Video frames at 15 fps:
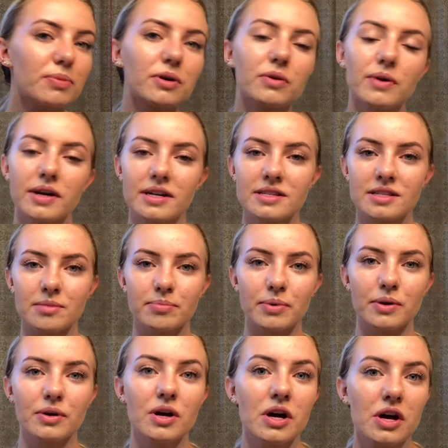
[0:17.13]
quick and
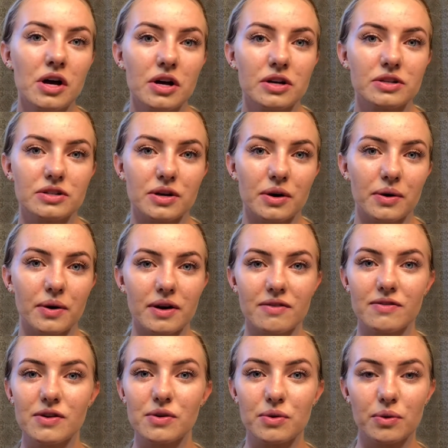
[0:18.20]
simple. So if
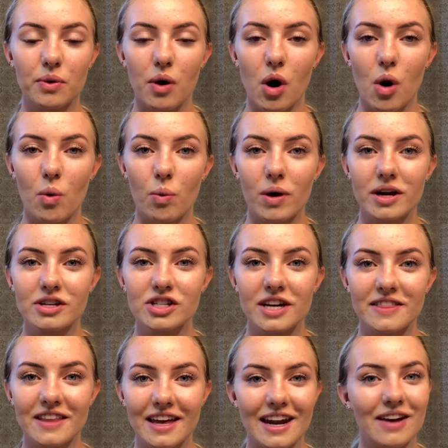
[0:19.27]
you want to check
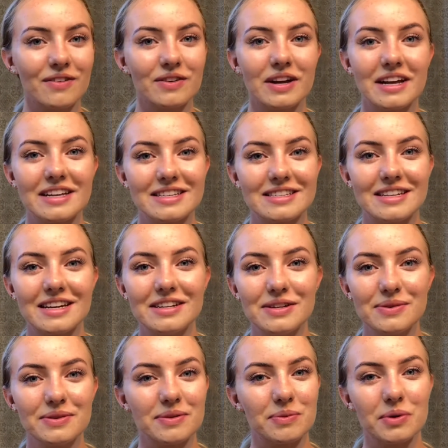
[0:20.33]
that out, stay
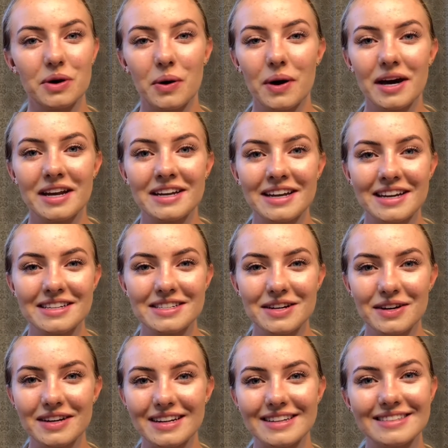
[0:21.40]
tuned and we'll go ahead and get
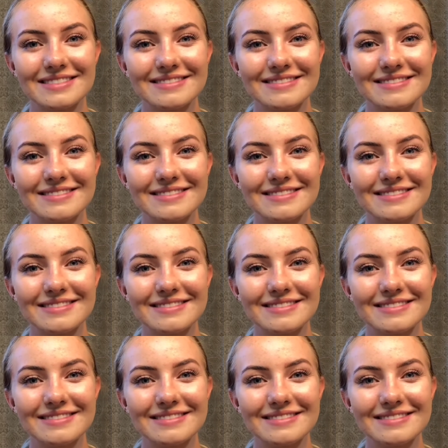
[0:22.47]
started.